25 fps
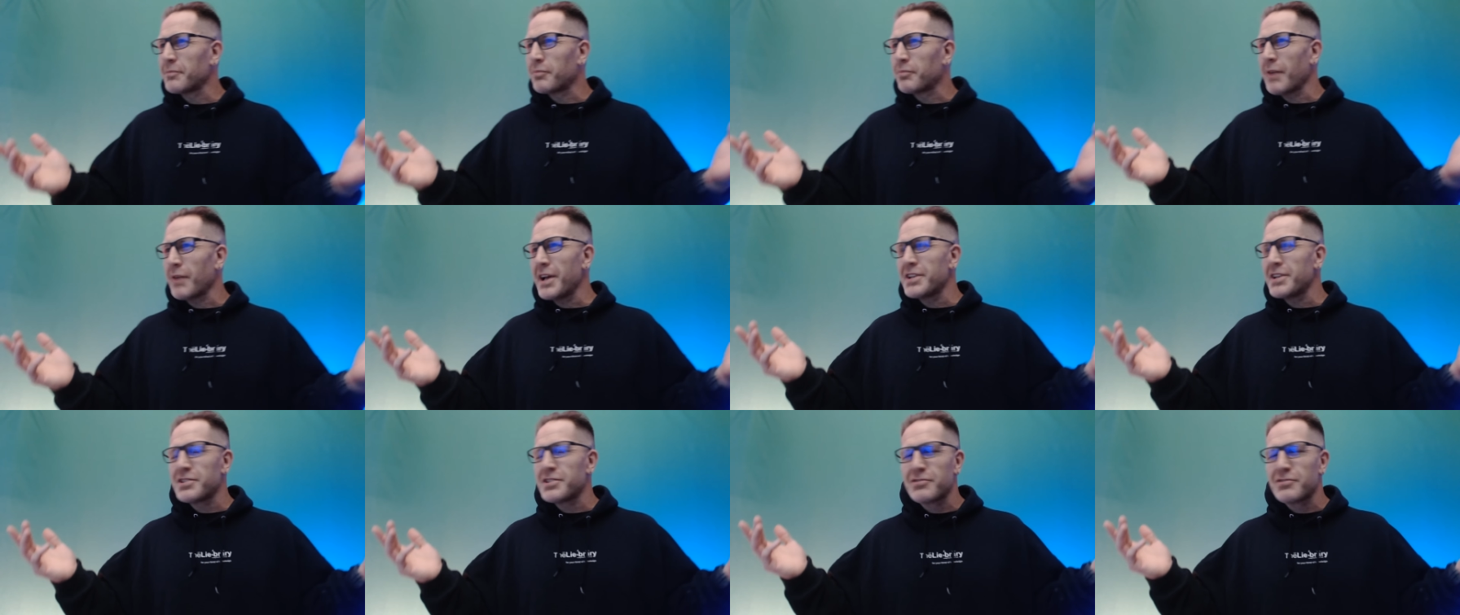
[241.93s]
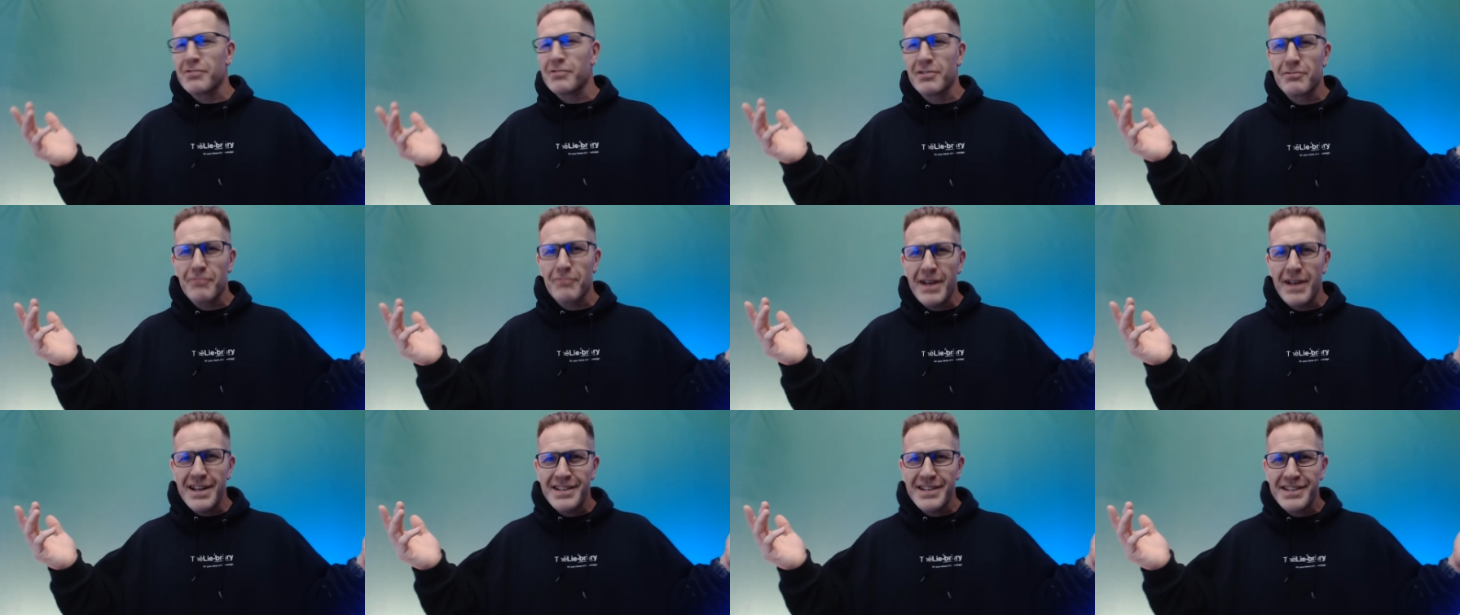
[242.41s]
breaks during
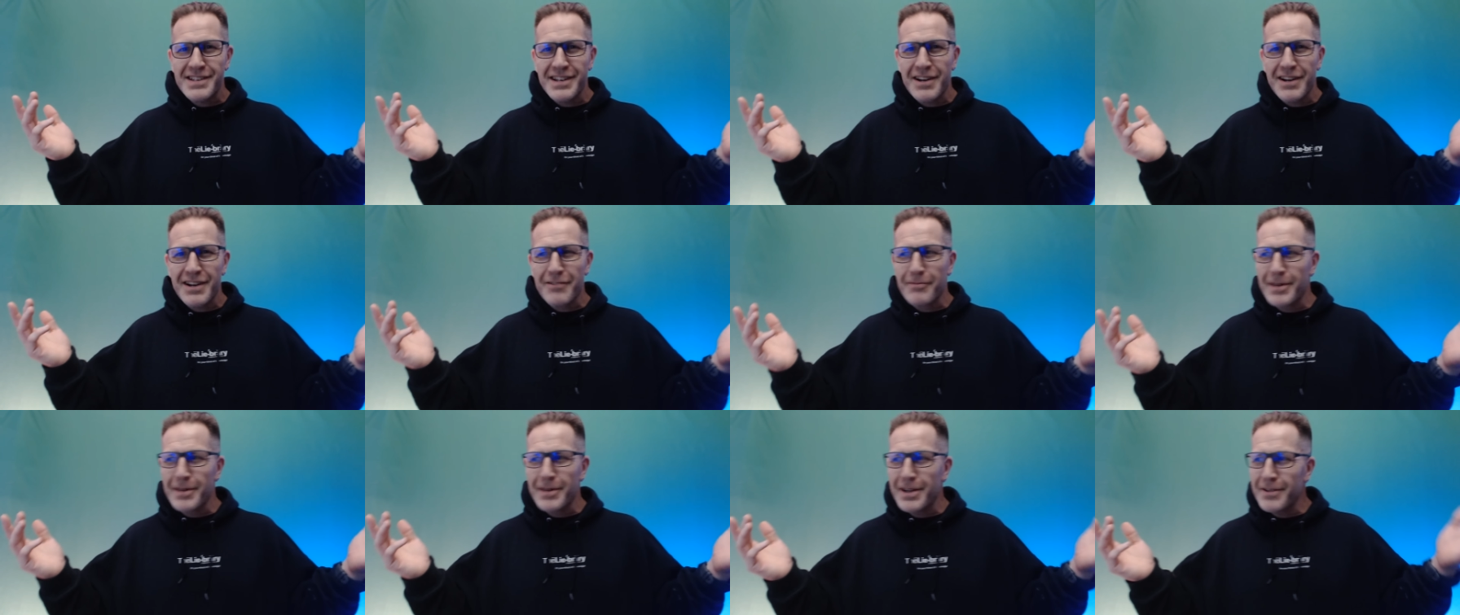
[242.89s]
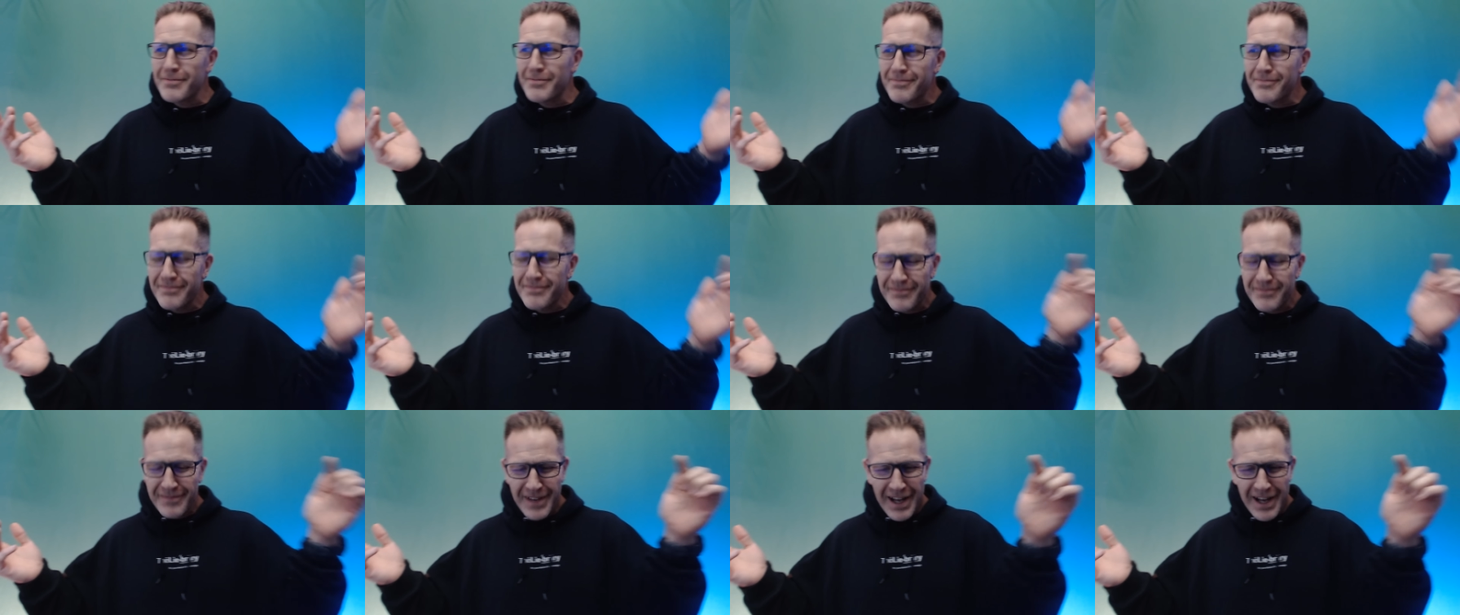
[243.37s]
racing, I'll read them.
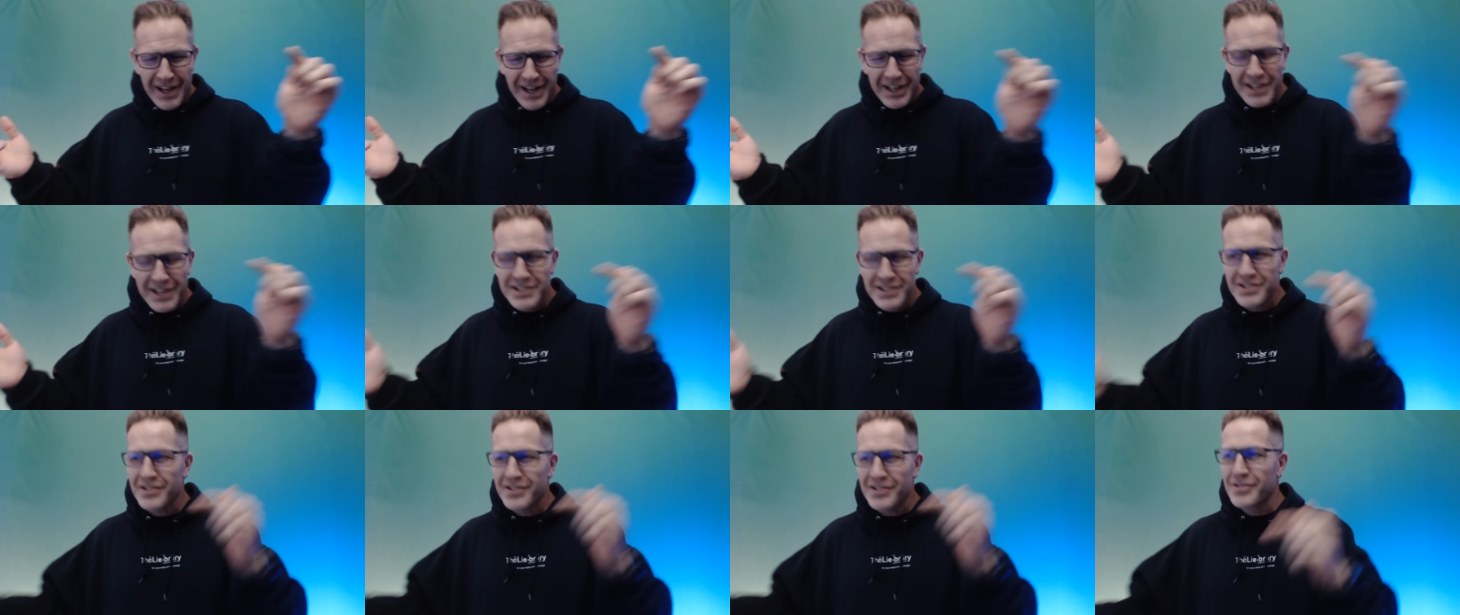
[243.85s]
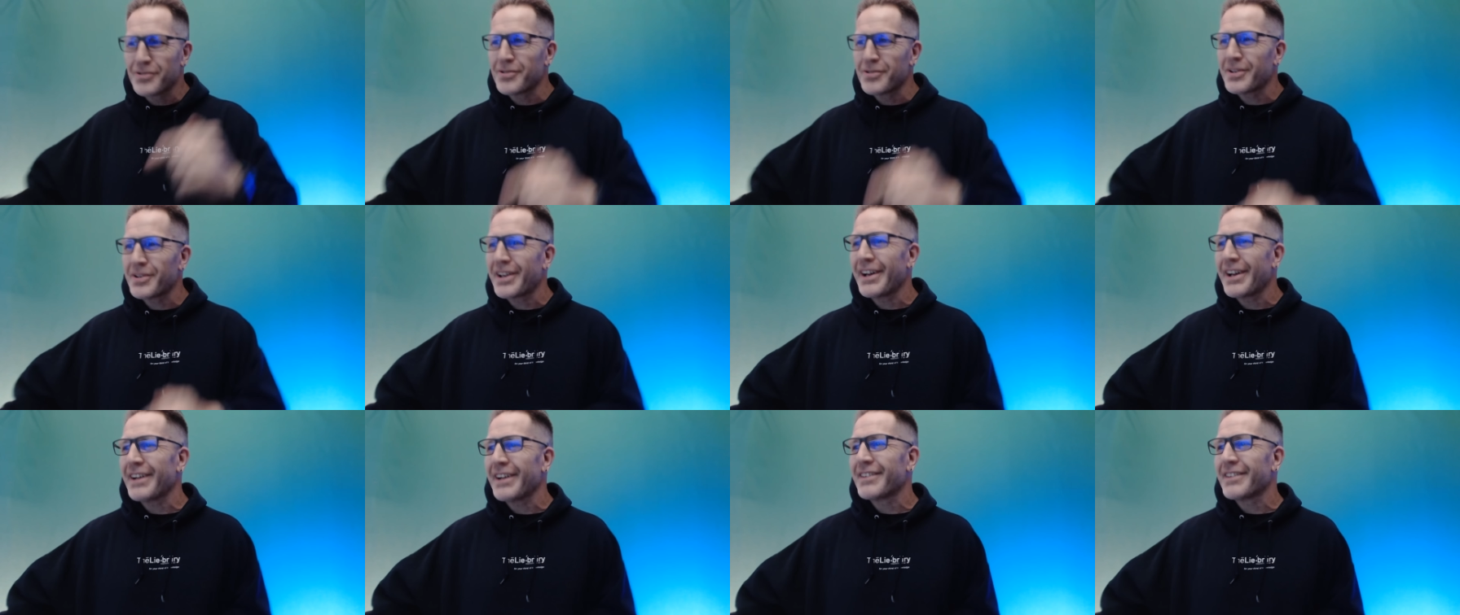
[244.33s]
I'll catch you cool
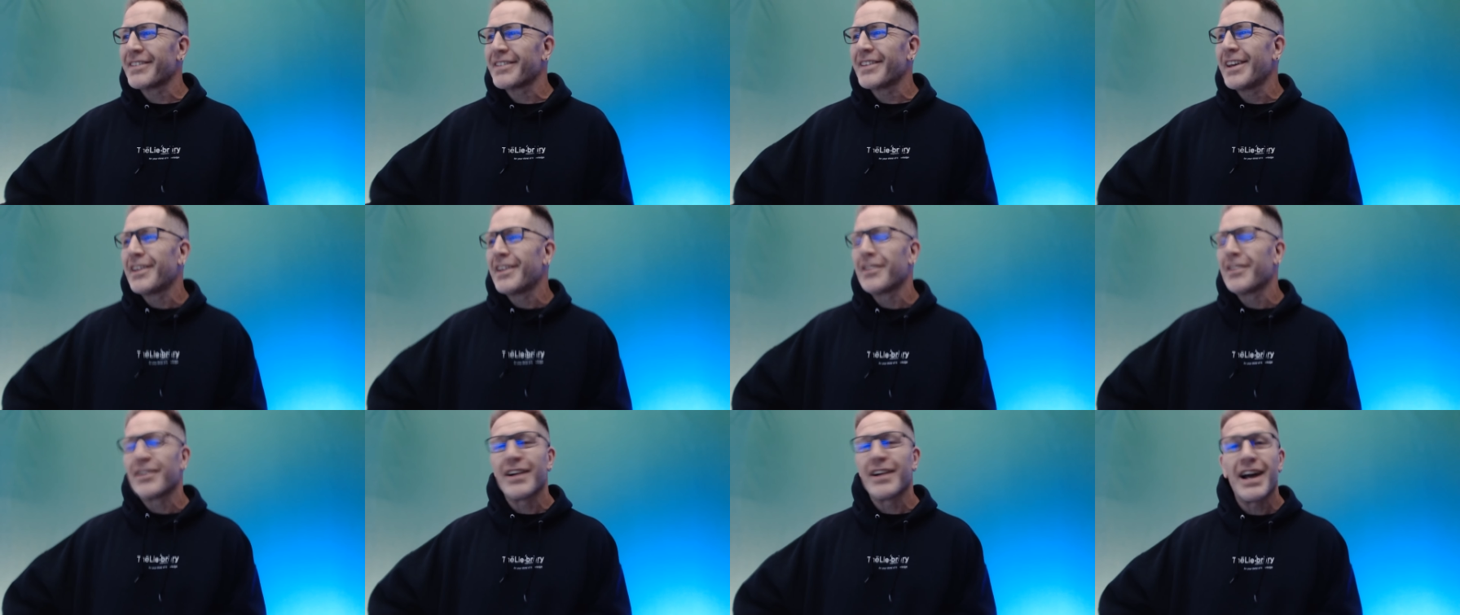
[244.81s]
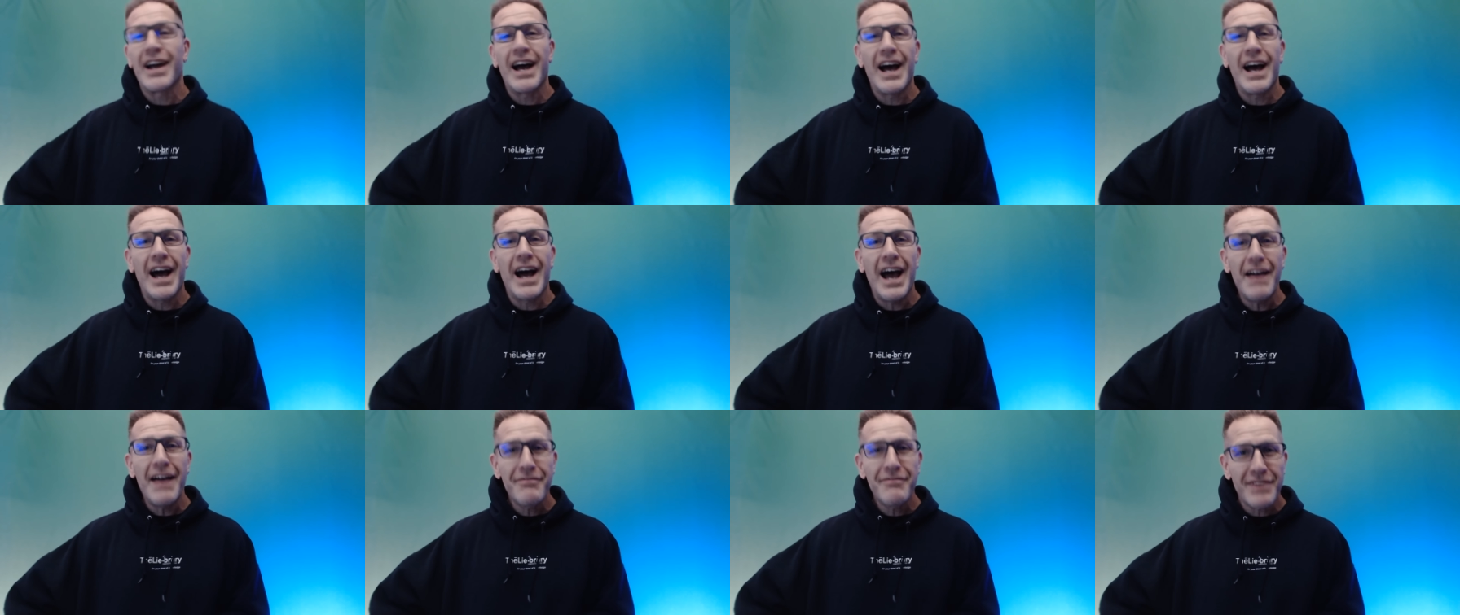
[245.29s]
cats later.
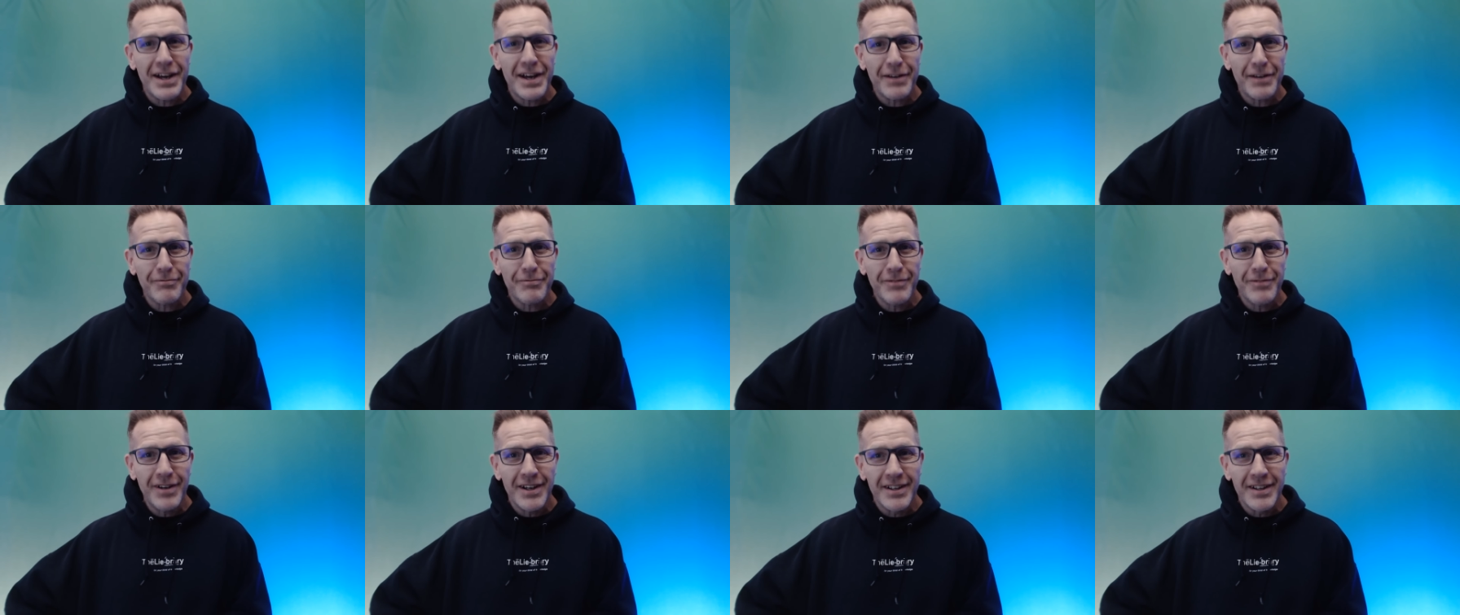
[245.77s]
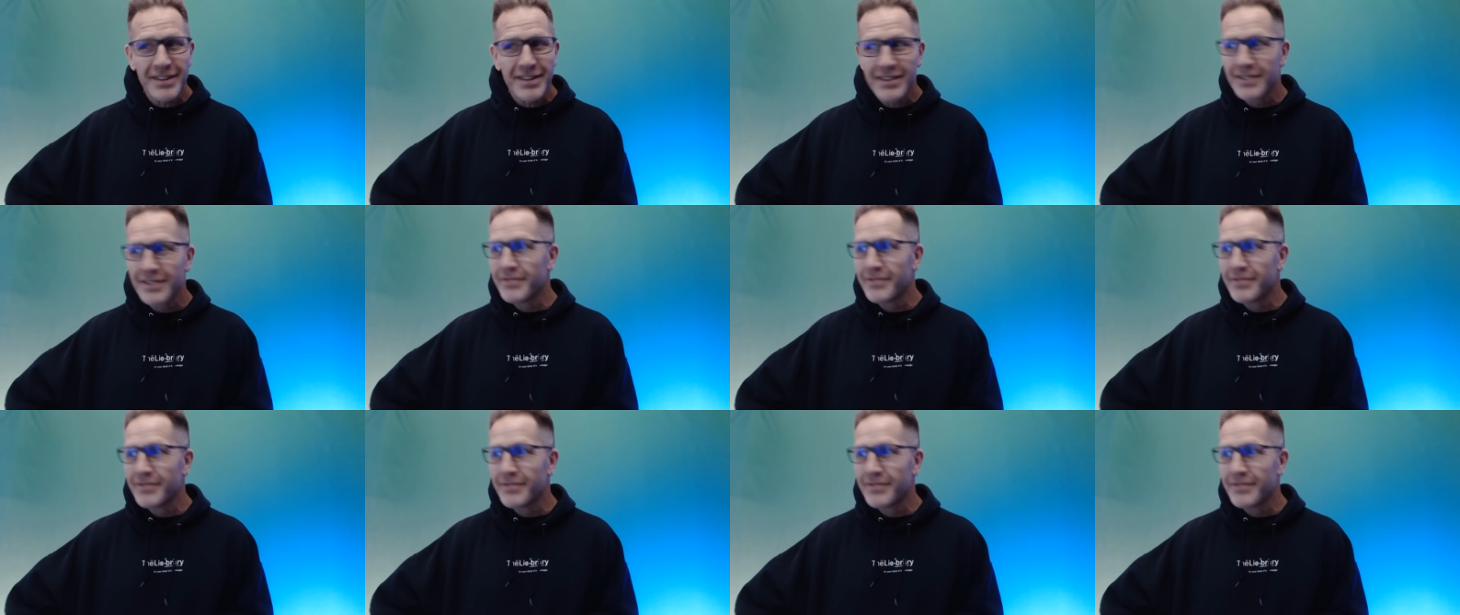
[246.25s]
I've got to run.